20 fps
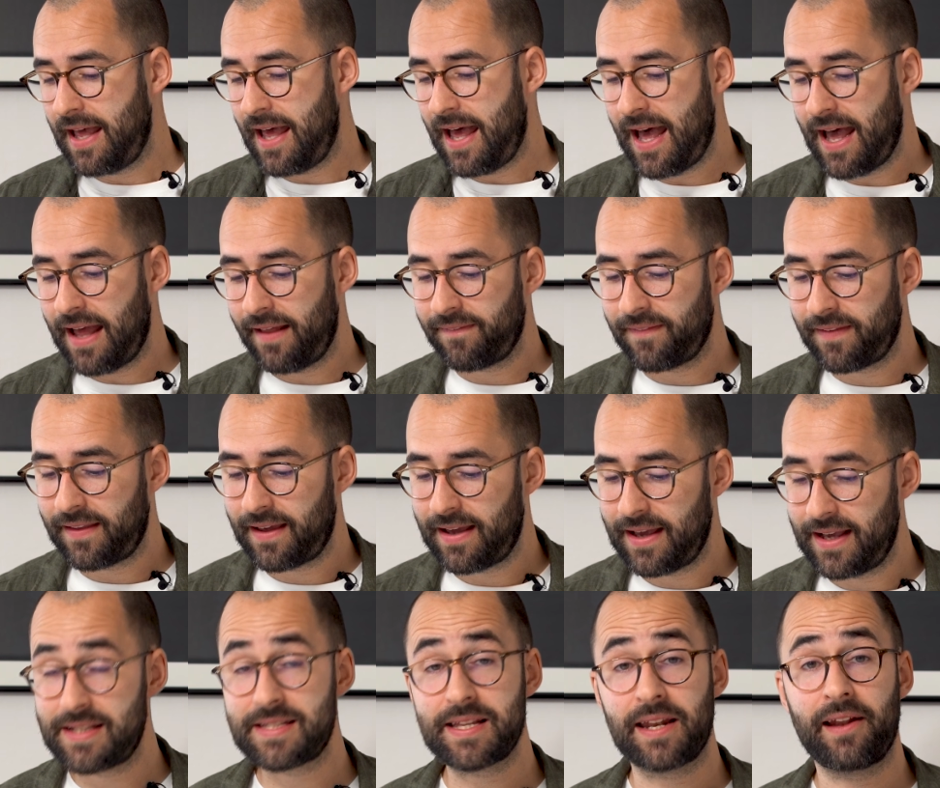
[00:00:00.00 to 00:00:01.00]
And
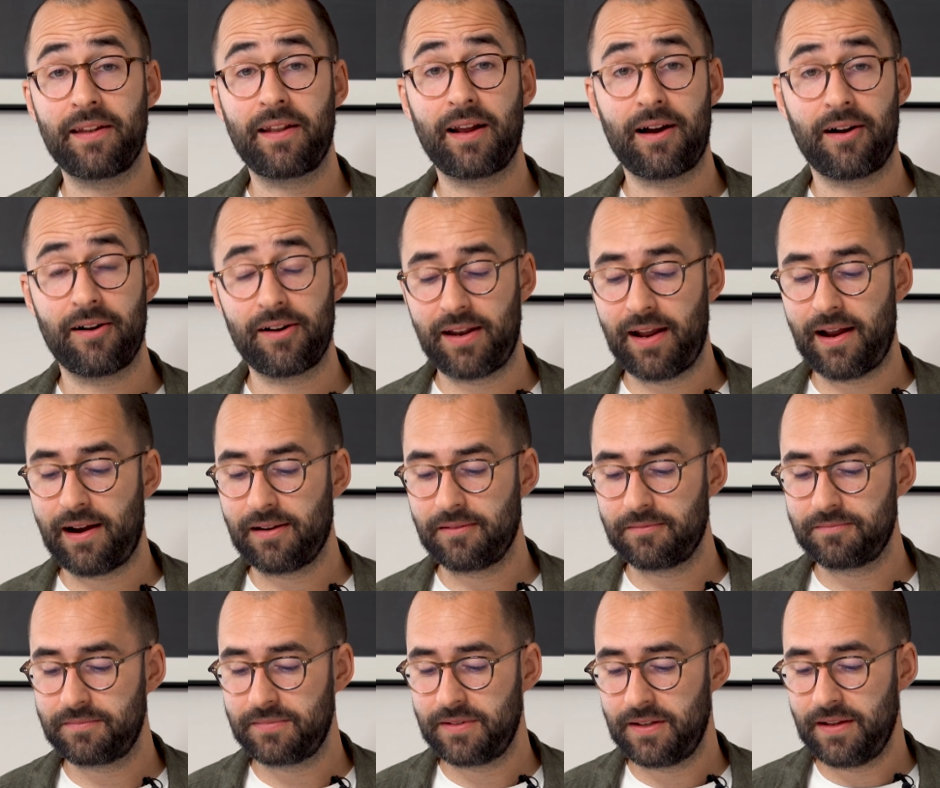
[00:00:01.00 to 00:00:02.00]
it's another
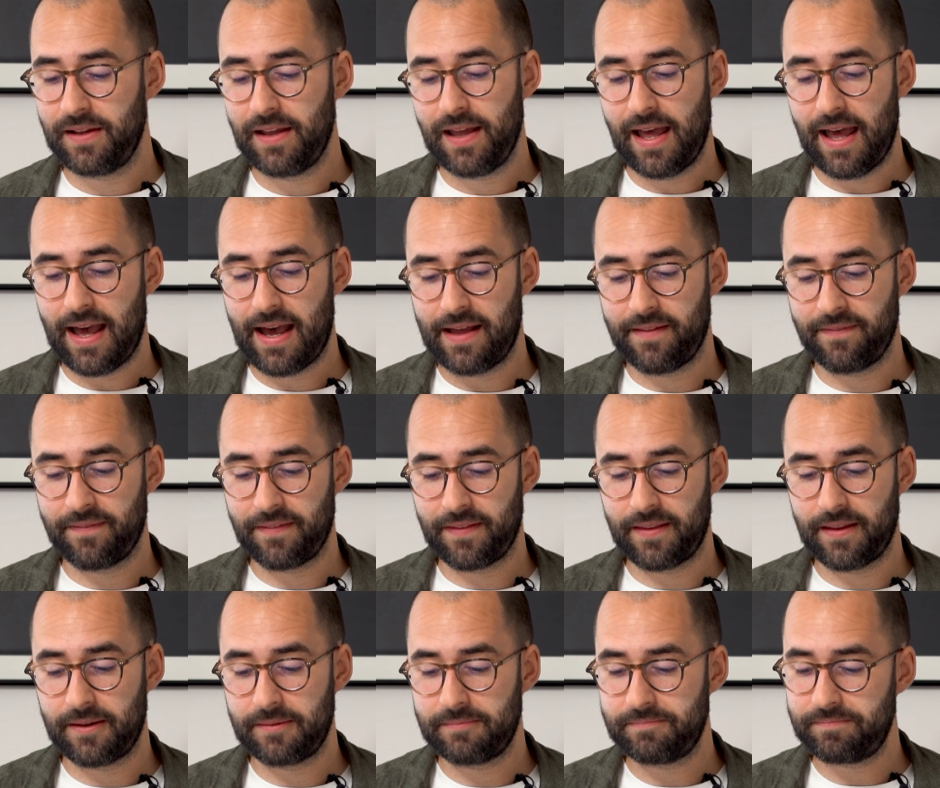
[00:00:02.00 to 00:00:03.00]
Cartier, and
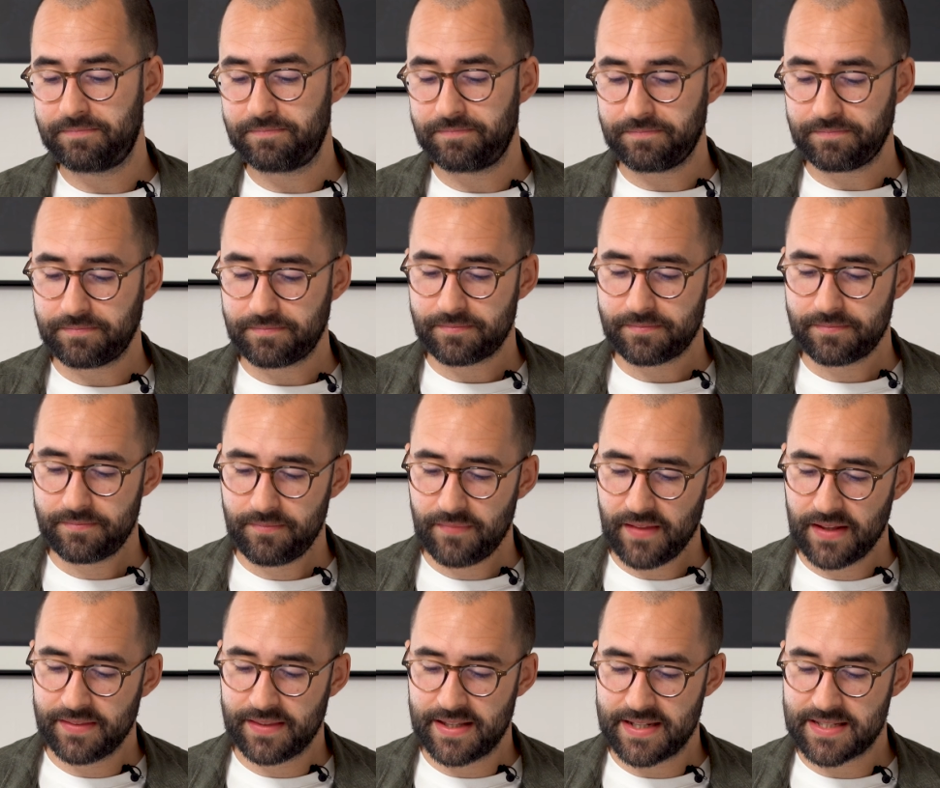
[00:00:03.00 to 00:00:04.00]

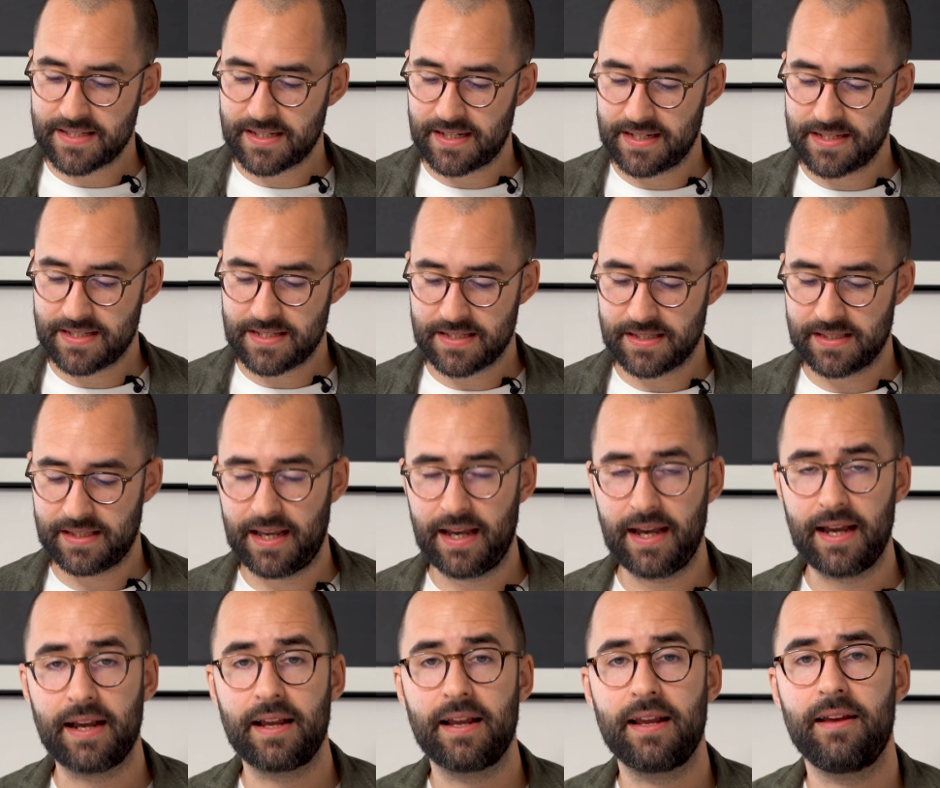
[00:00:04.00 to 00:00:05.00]
this is
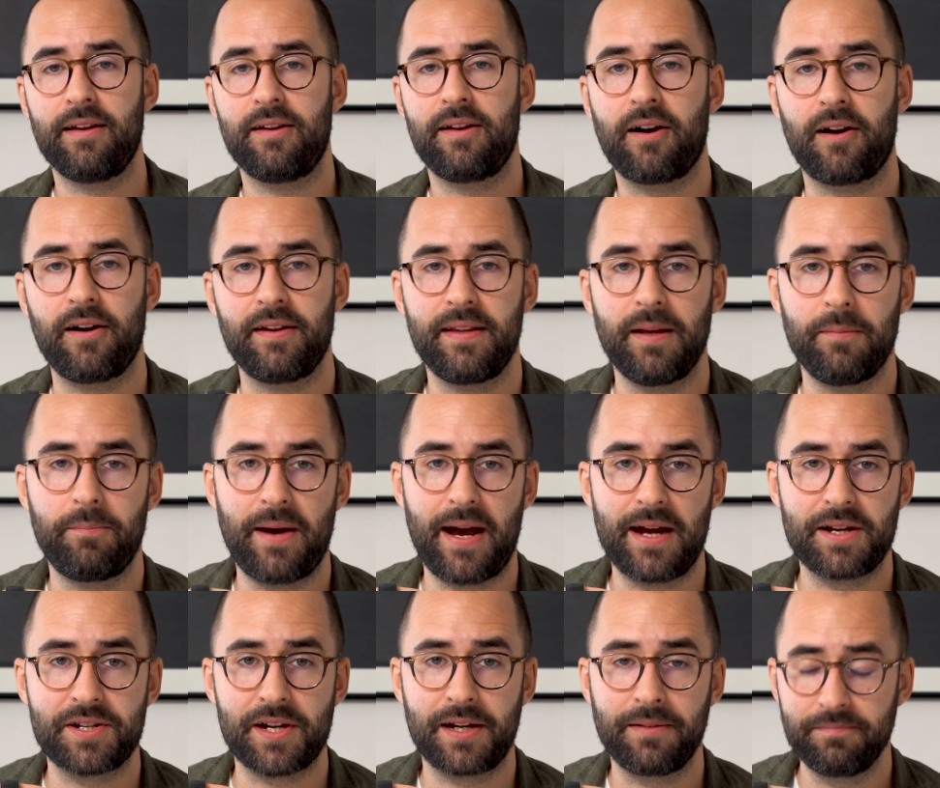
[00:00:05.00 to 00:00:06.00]
the Cartier
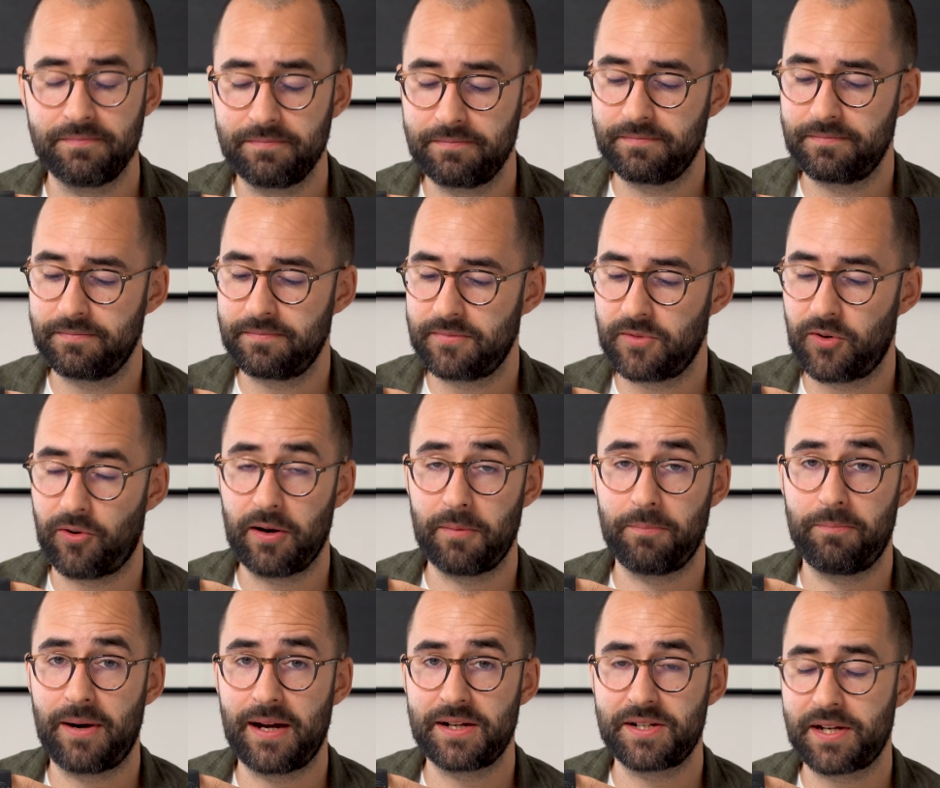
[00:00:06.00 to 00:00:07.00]
Pasha, or
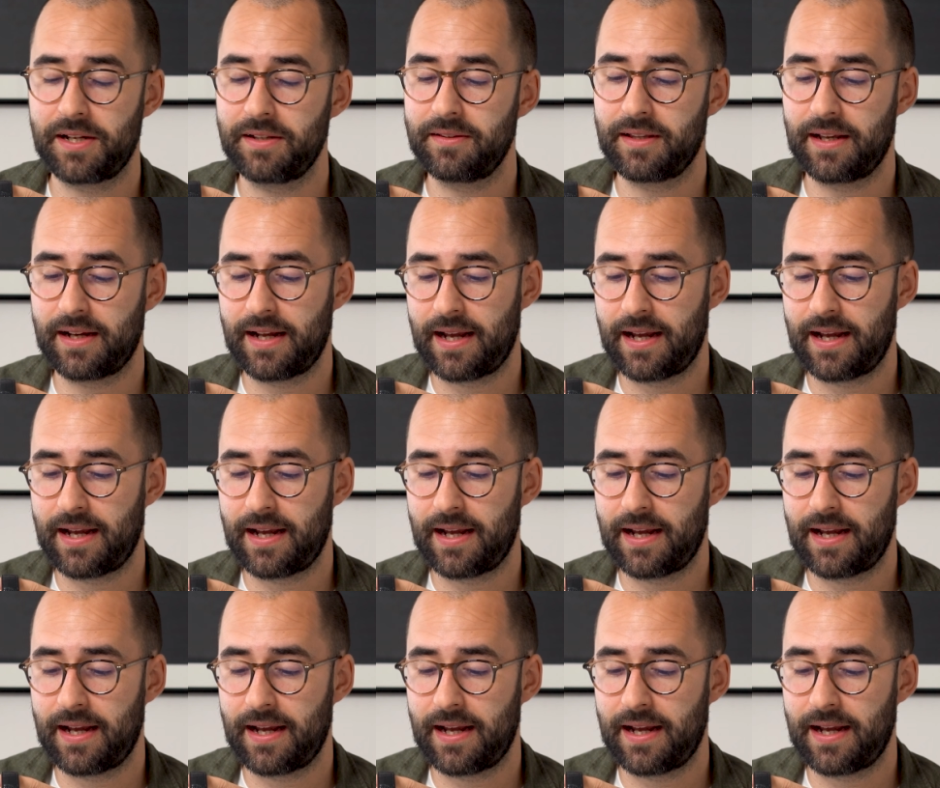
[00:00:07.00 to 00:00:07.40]
Pasha de